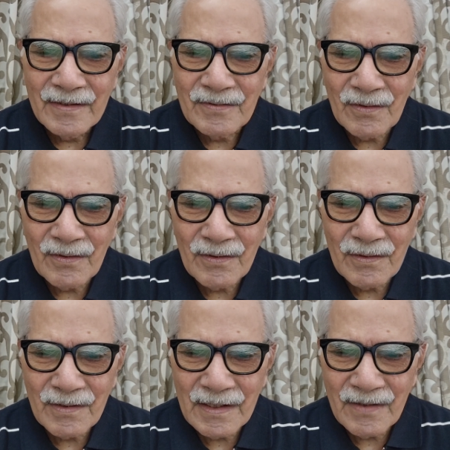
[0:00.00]

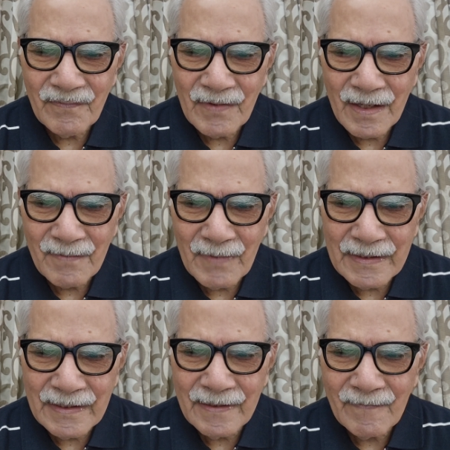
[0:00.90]
So if we are
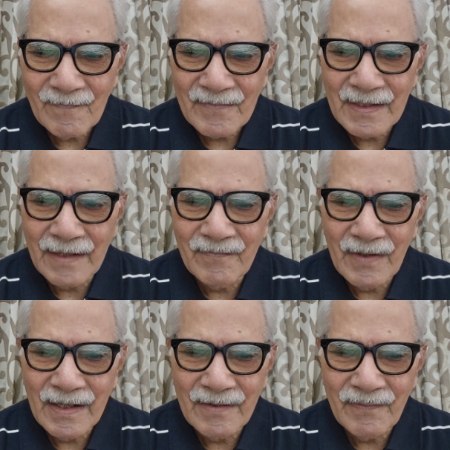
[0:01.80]
meeting, then
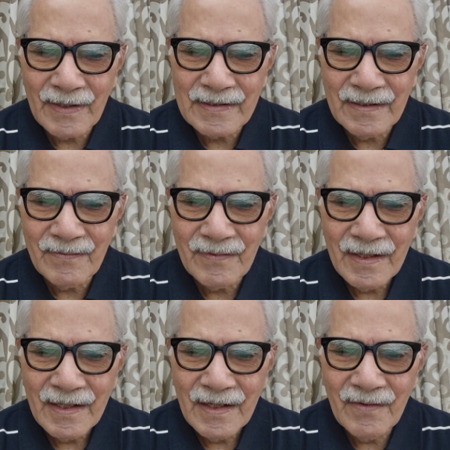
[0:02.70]
we are effective.
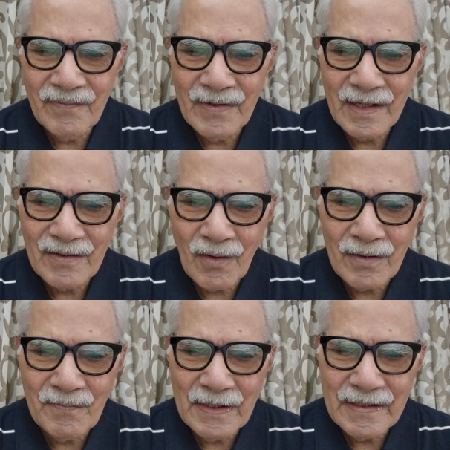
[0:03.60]
If we are
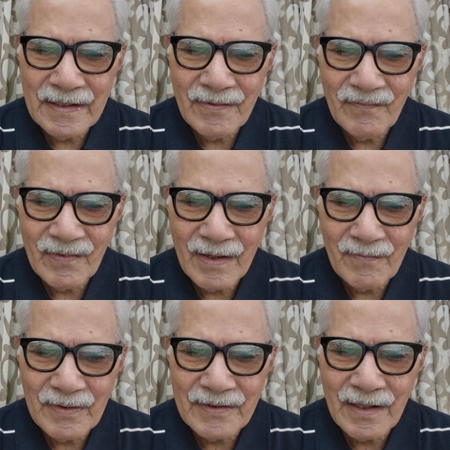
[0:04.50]
not meeting, if we are
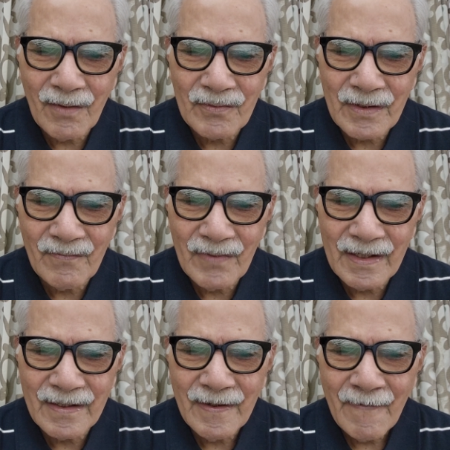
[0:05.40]
missing out
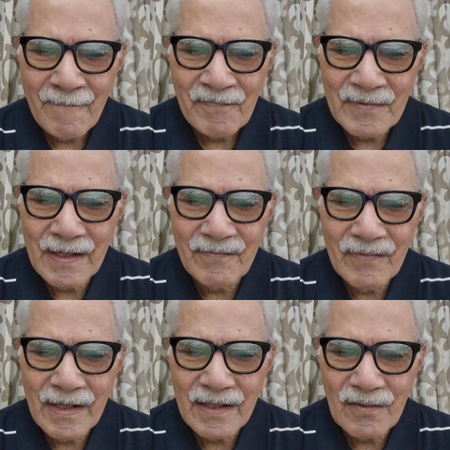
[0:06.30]
somewhere, then
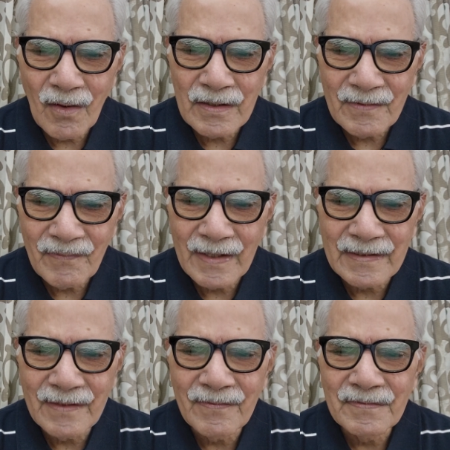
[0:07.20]
we are not
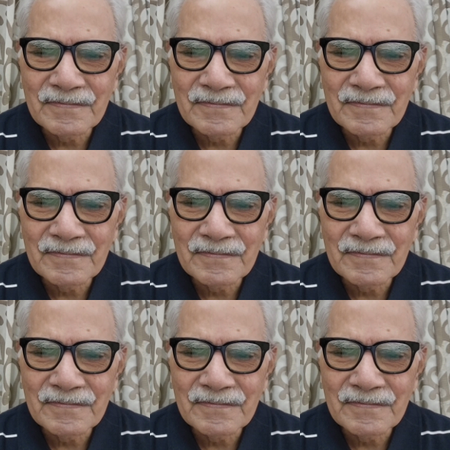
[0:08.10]
effective.